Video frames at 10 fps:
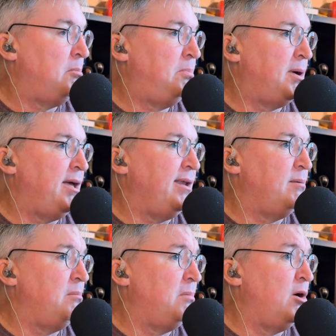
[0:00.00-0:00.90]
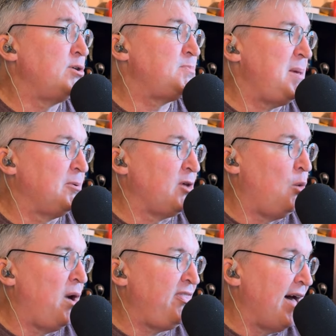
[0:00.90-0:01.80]
But most people
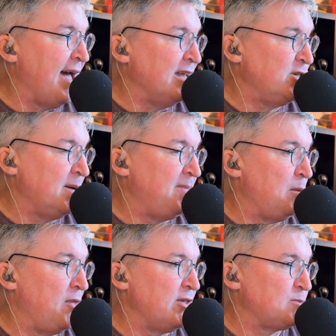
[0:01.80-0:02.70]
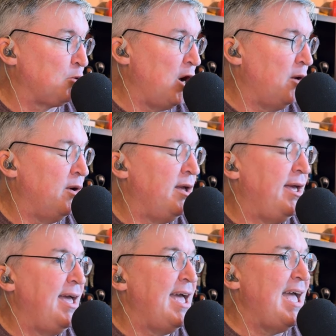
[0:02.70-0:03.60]
don't want the high end chip, they want this Pro.
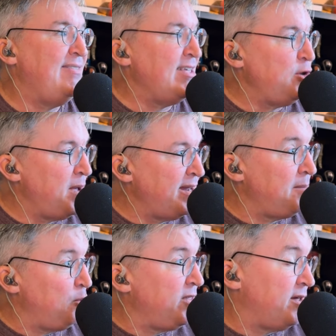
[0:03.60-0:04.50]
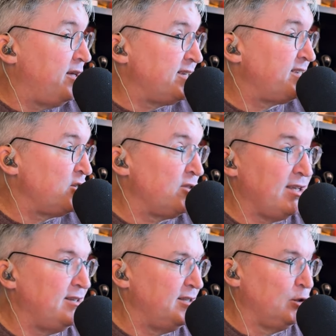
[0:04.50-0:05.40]
And then you end up with a decision
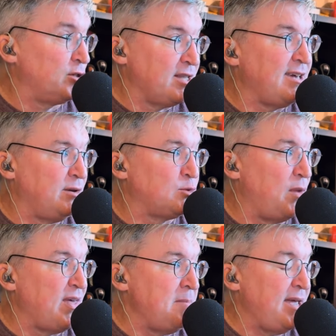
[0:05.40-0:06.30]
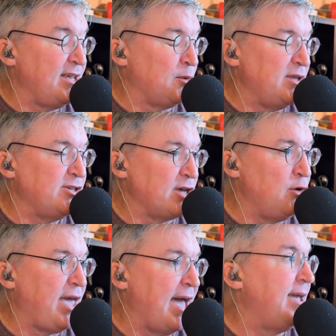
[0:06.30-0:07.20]
that looks like is what they made here, which is
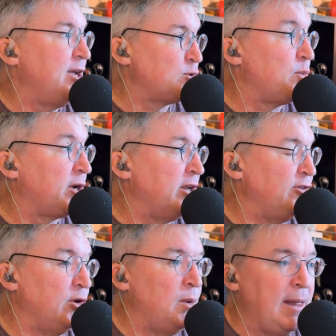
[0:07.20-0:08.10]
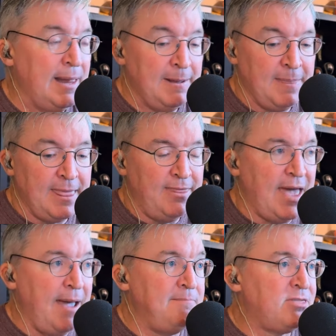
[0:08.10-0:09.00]
okay, here's what we're going to do.
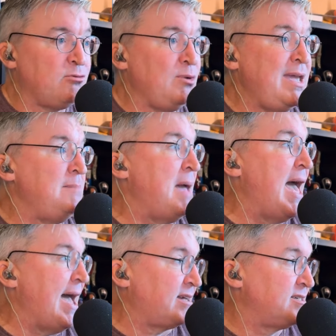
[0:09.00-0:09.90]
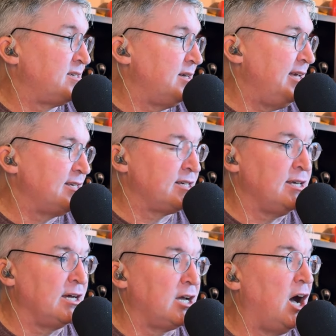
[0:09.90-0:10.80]
The M3 Max is
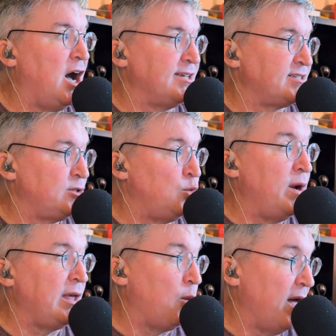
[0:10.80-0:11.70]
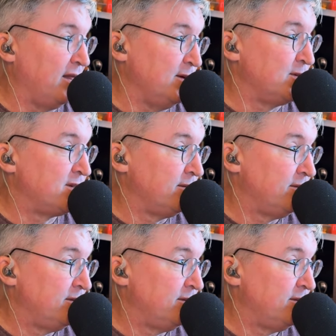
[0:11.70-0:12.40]
going to cost 20 quatloos.